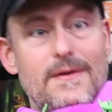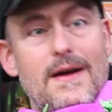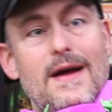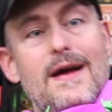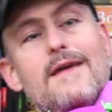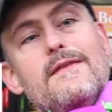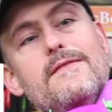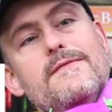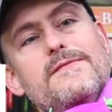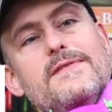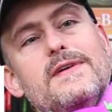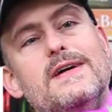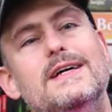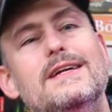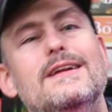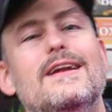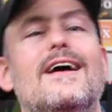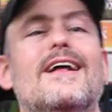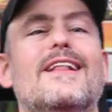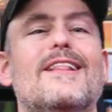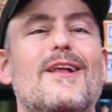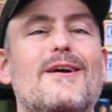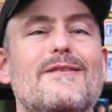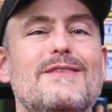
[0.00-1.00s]
have
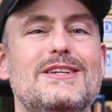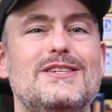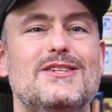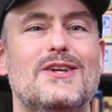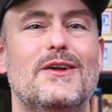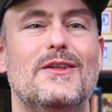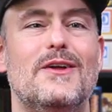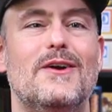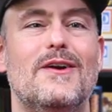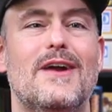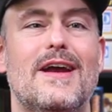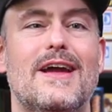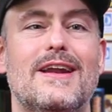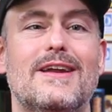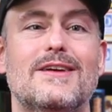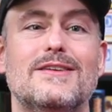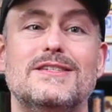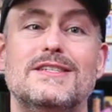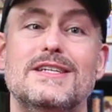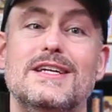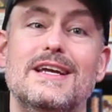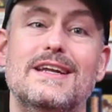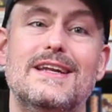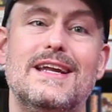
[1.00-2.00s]
fun, love each other, and I'll
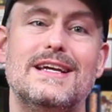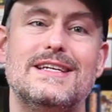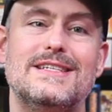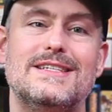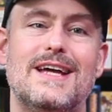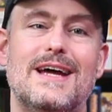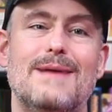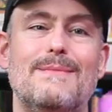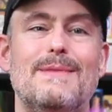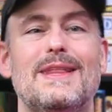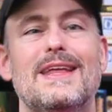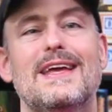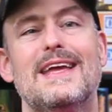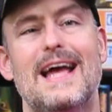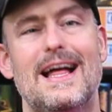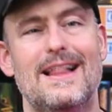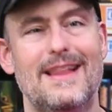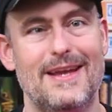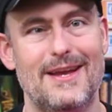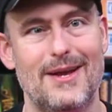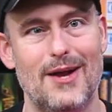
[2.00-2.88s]
see you next time at the Gallant